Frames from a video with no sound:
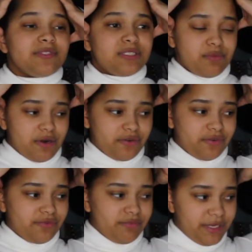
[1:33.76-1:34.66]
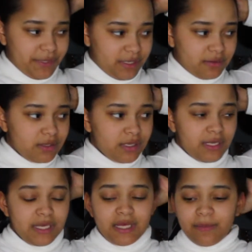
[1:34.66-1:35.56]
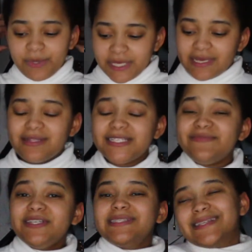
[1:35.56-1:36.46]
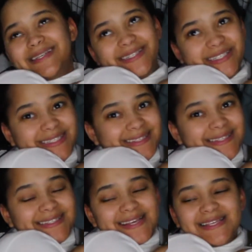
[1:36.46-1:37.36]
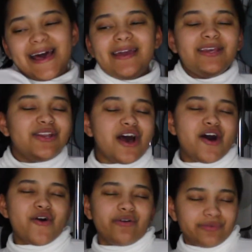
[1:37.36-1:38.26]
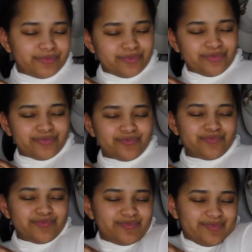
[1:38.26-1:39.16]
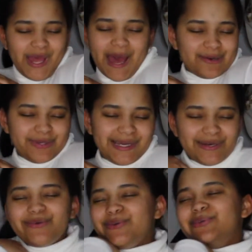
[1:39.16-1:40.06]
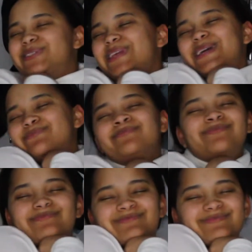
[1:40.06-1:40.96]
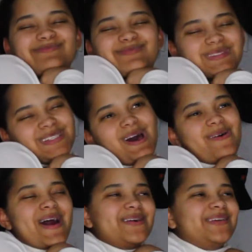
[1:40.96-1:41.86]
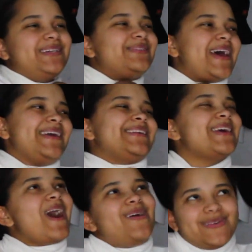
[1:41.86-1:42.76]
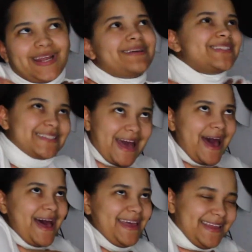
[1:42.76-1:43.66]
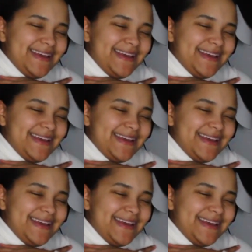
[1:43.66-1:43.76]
tomorrow, maybe. But this feels good. This is like, you know, I don't know. You just like, let's go out. And you're like, it's cold outside.